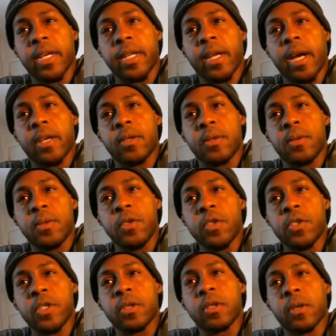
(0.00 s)
and I
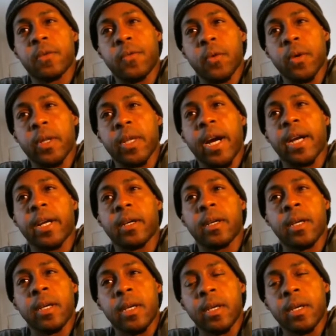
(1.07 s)
usually look for a lot of
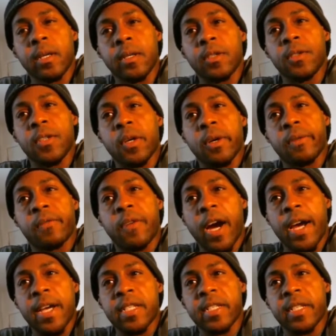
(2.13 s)

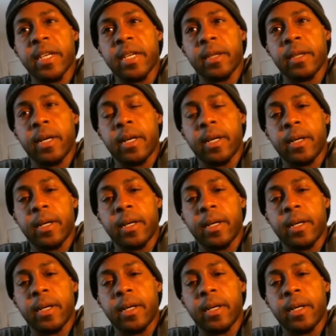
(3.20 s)
advice and